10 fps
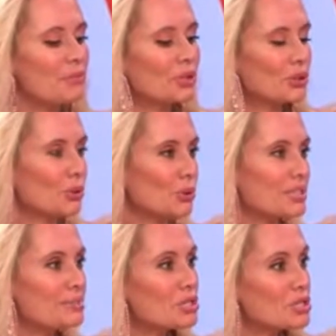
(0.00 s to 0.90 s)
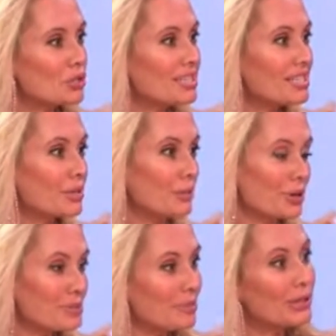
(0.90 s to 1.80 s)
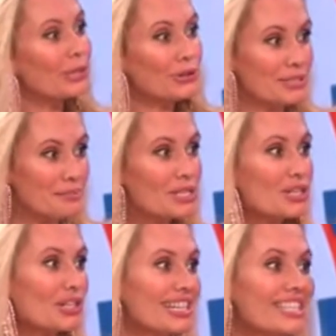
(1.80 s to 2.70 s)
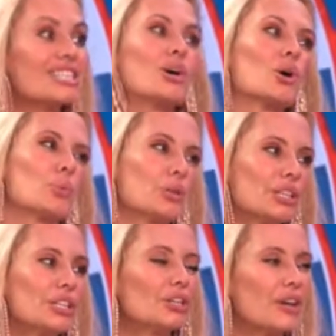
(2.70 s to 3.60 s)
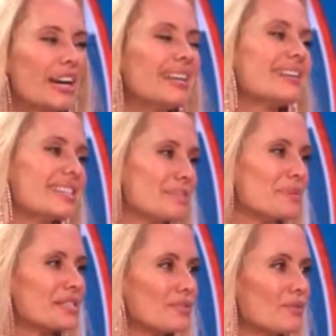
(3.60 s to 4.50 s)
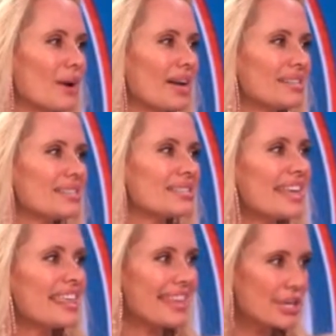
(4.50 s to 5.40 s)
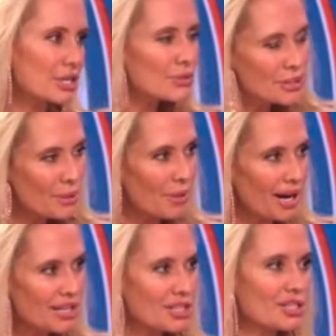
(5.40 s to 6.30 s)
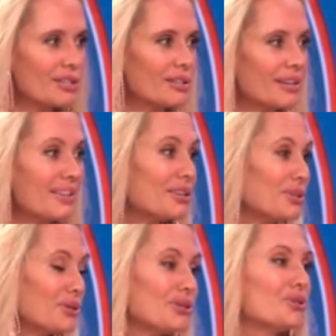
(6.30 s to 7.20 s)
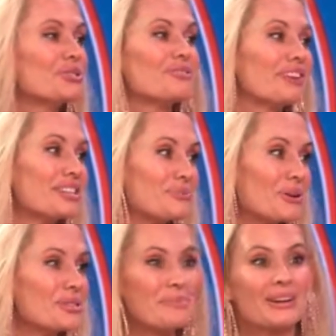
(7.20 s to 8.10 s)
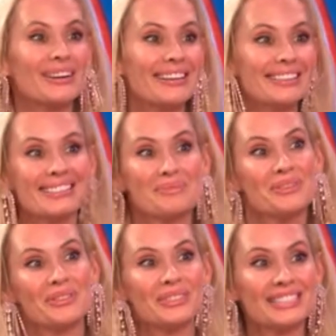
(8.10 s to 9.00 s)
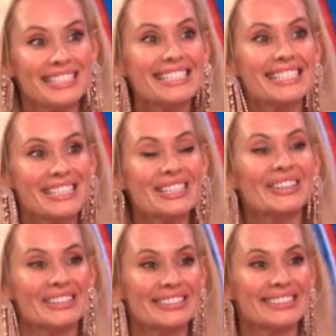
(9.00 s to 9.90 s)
little Christmas trees, the rosemary Christmas trees, are a really great, inexpensive way to say thank you so much. And then you can use the fresh rosemary in some of your dishes too.